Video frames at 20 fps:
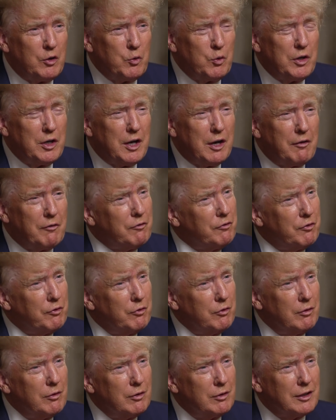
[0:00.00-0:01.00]
And we have
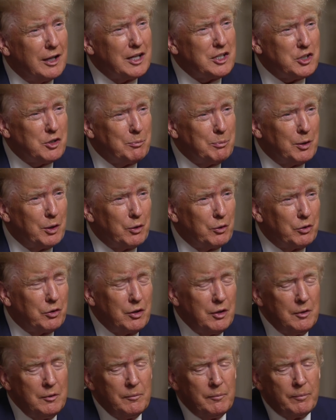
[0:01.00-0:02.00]
lots of
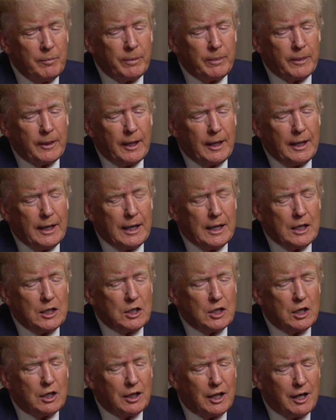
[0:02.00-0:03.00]
both,
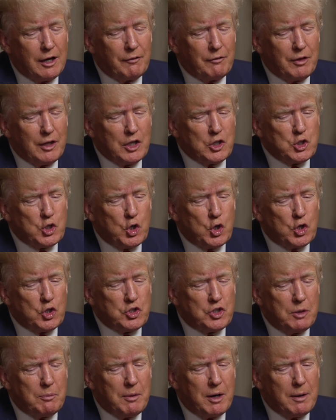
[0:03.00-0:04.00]
and a lot of that's
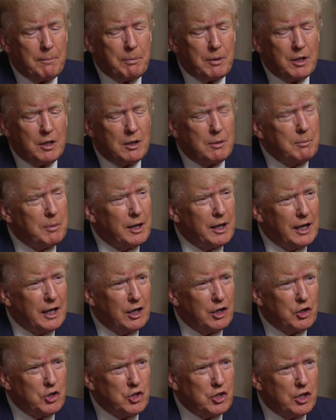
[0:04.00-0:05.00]
caused, in my opinion, by
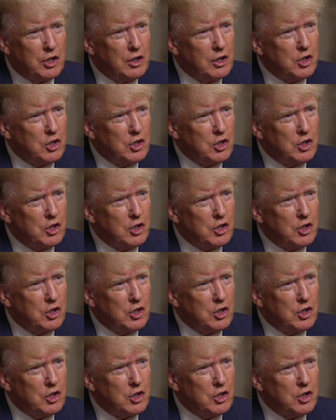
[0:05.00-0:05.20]
energy.